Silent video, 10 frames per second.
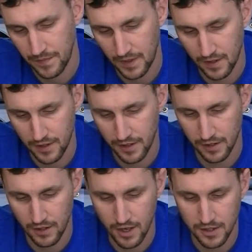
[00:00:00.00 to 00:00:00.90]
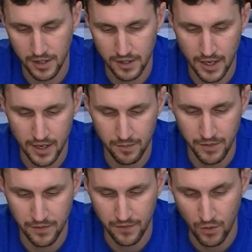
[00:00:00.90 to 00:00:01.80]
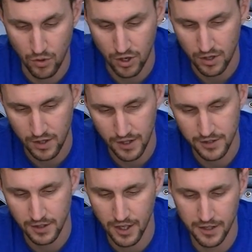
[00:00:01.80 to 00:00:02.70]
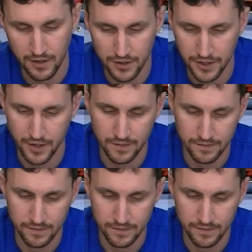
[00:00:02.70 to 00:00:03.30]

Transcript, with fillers: now I'm going to Loctite that up before I slide it on there.